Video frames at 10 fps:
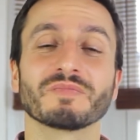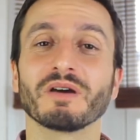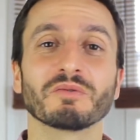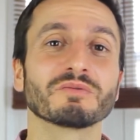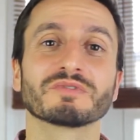
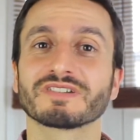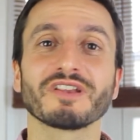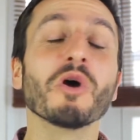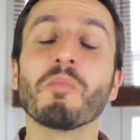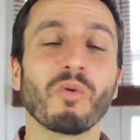it'll
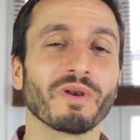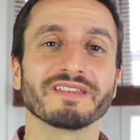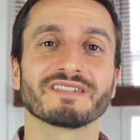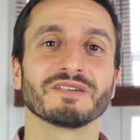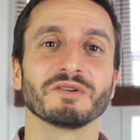snowball
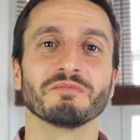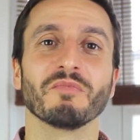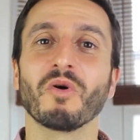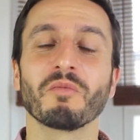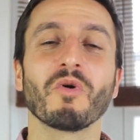into
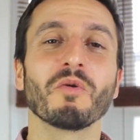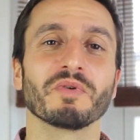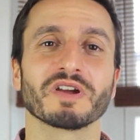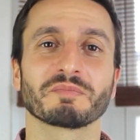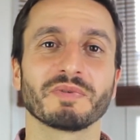more and more
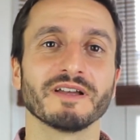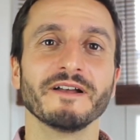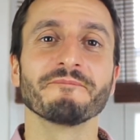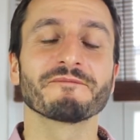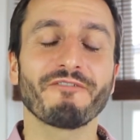books but
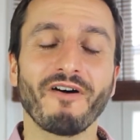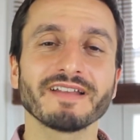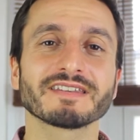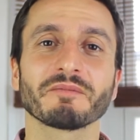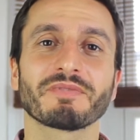
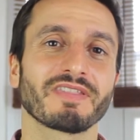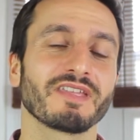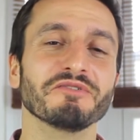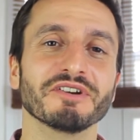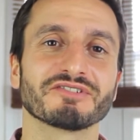find something
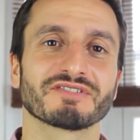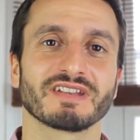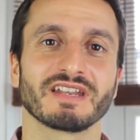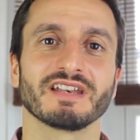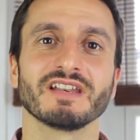that you're
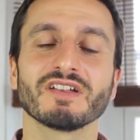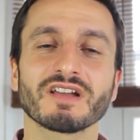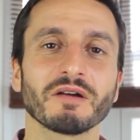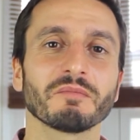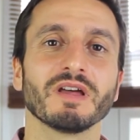interested in
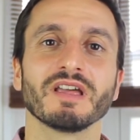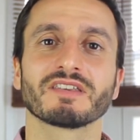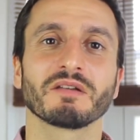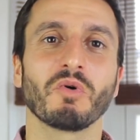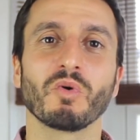look up
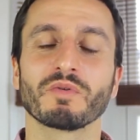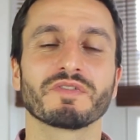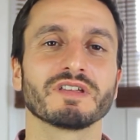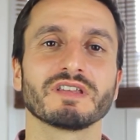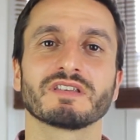some
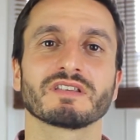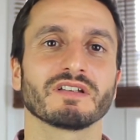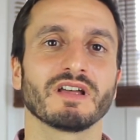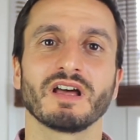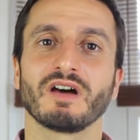authors
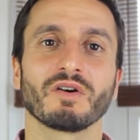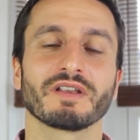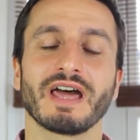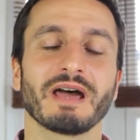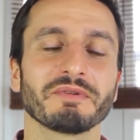uh,
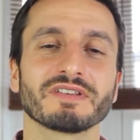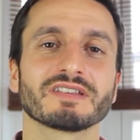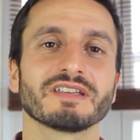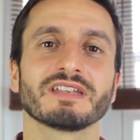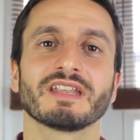on
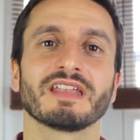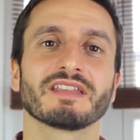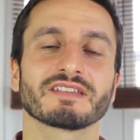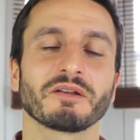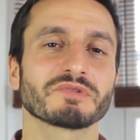Amazon in
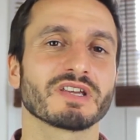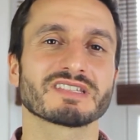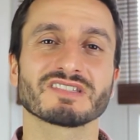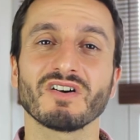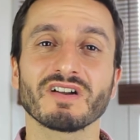the
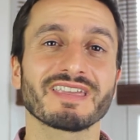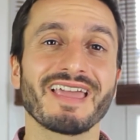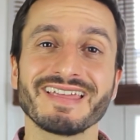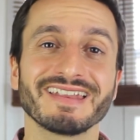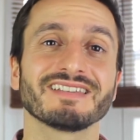subject start
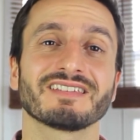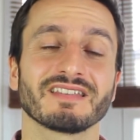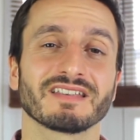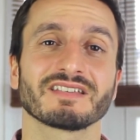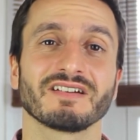getting into
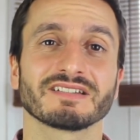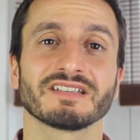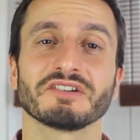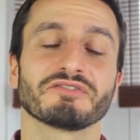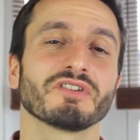this
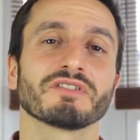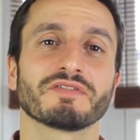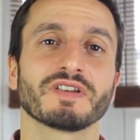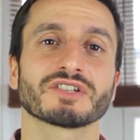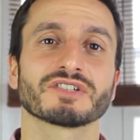idea of
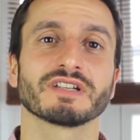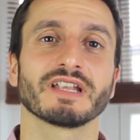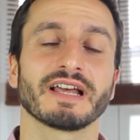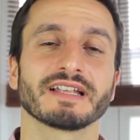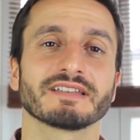non-fiction
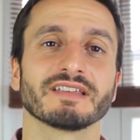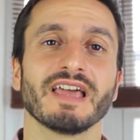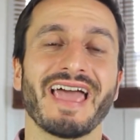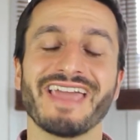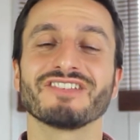and
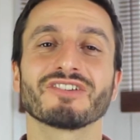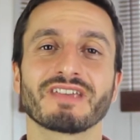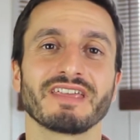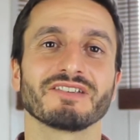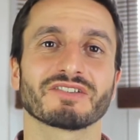
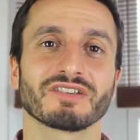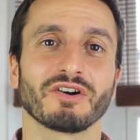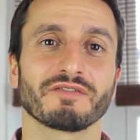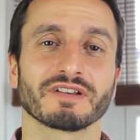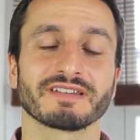educating
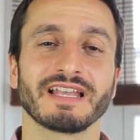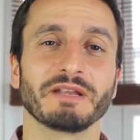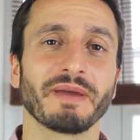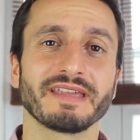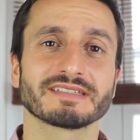yourself on a
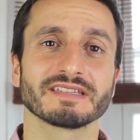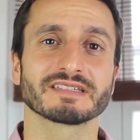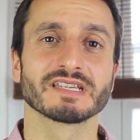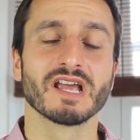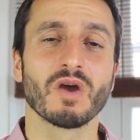daily basis
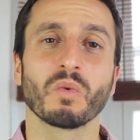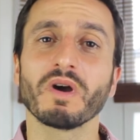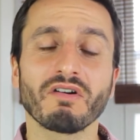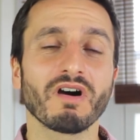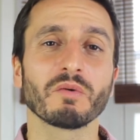
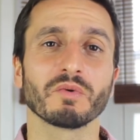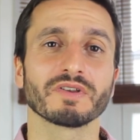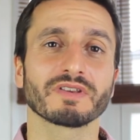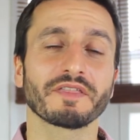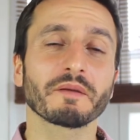where I
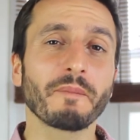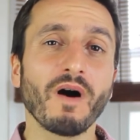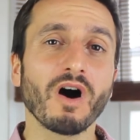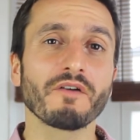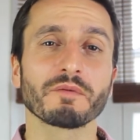was I think
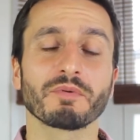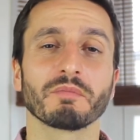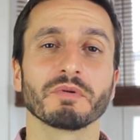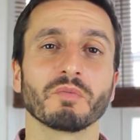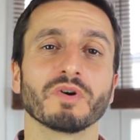part of the
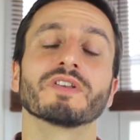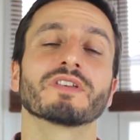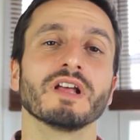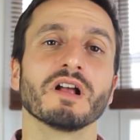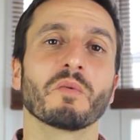problem was
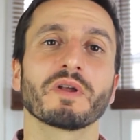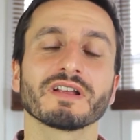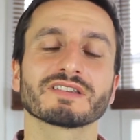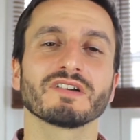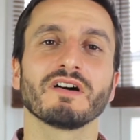when
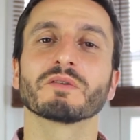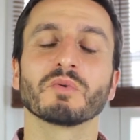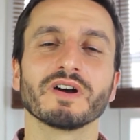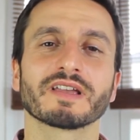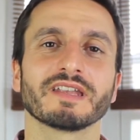I started
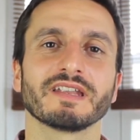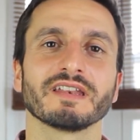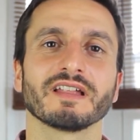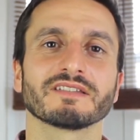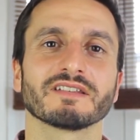working
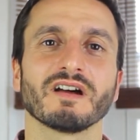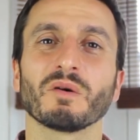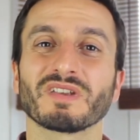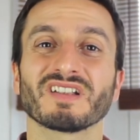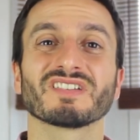in London I
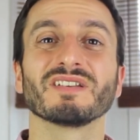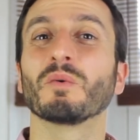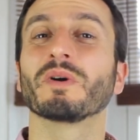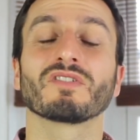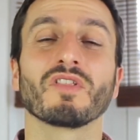was actually
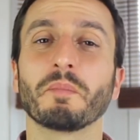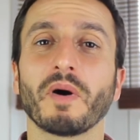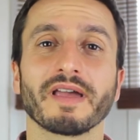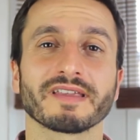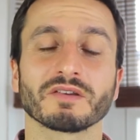always on the
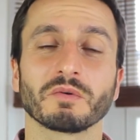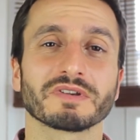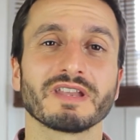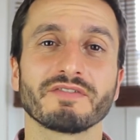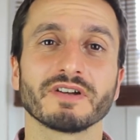bike so I
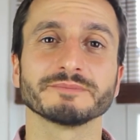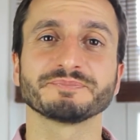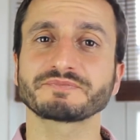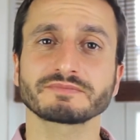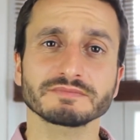was never
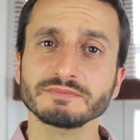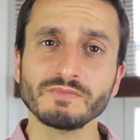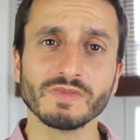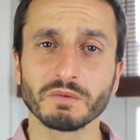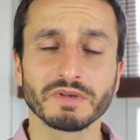
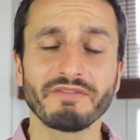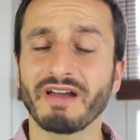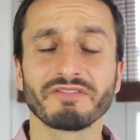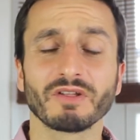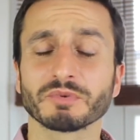was never
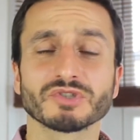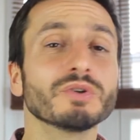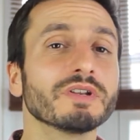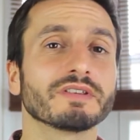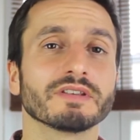having the
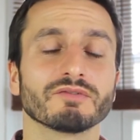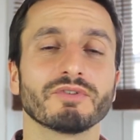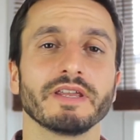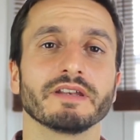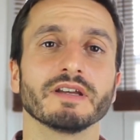opportunity to
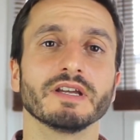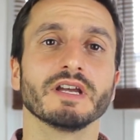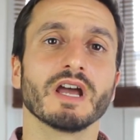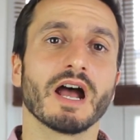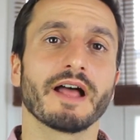read.
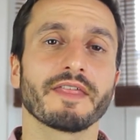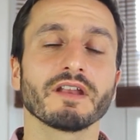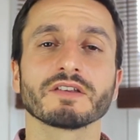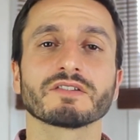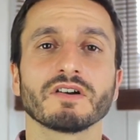And
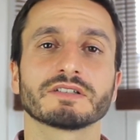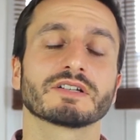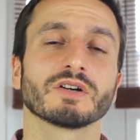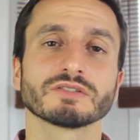then I started